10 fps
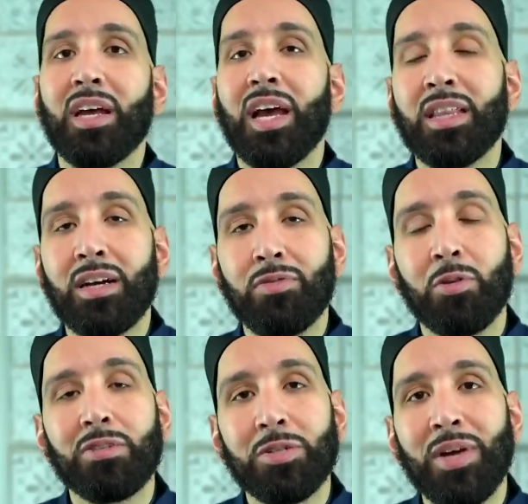And then of
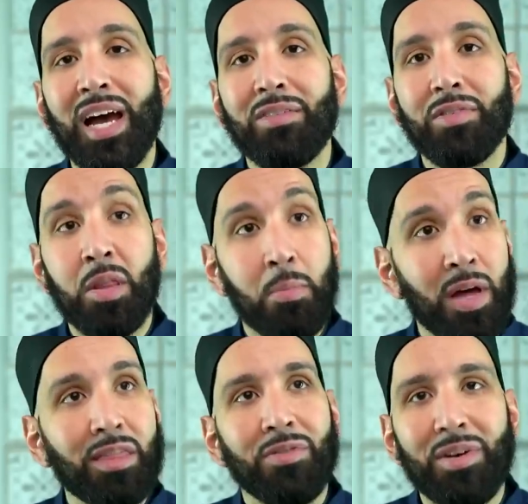course you have the
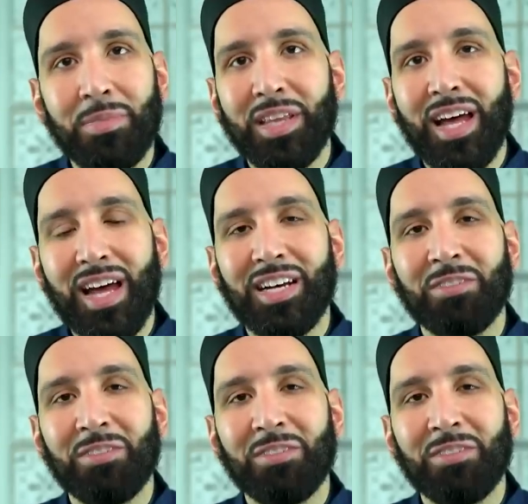month of Ramadan,